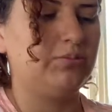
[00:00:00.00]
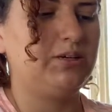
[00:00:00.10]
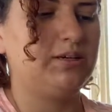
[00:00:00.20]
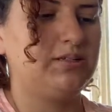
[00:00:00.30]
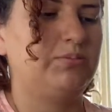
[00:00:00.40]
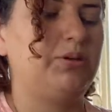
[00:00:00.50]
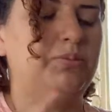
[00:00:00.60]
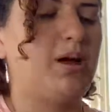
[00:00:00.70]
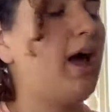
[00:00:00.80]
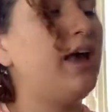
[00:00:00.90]
because I'm going to
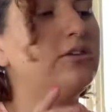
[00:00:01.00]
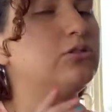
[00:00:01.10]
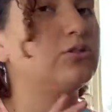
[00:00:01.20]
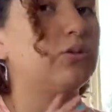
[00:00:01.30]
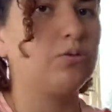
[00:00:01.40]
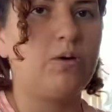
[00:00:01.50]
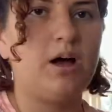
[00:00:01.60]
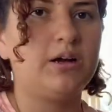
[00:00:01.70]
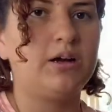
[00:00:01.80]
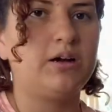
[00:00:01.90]
put ice or
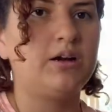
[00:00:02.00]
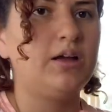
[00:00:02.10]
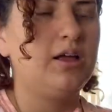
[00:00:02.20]
water